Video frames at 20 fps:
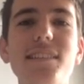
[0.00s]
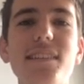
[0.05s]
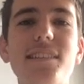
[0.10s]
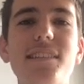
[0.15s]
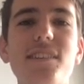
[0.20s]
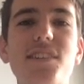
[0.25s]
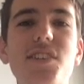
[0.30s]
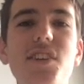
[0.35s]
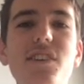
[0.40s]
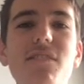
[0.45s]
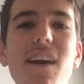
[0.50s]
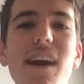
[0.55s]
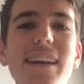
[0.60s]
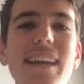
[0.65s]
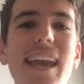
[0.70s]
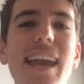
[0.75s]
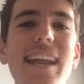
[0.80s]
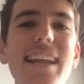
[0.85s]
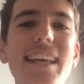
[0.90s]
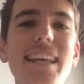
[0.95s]
It's the 2-rack
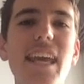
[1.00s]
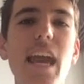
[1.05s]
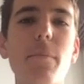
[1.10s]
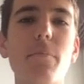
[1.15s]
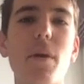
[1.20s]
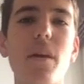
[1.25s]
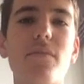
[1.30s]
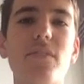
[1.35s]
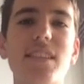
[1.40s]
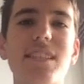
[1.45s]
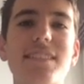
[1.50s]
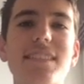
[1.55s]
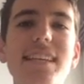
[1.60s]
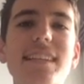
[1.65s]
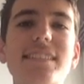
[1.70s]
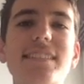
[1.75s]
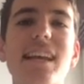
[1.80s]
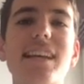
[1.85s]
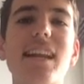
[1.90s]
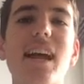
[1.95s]
handicap over the
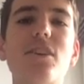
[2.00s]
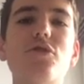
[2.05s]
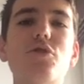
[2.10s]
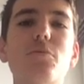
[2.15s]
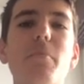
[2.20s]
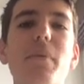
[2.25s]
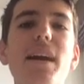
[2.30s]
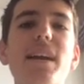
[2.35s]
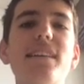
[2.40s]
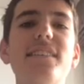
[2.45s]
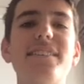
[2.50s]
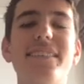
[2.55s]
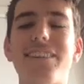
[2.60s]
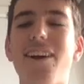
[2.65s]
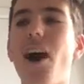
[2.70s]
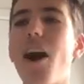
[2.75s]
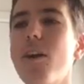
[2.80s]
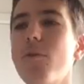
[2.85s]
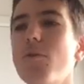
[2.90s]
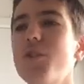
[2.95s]
1600 metres, and
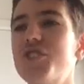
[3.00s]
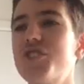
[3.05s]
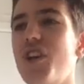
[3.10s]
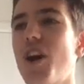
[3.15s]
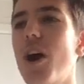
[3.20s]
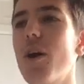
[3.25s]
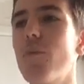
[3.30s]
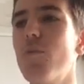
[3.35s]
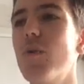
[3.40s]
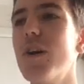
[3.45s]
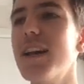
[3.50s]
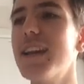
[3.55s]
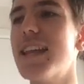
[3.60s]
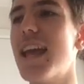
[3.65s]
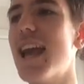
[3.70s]
I Wish I Win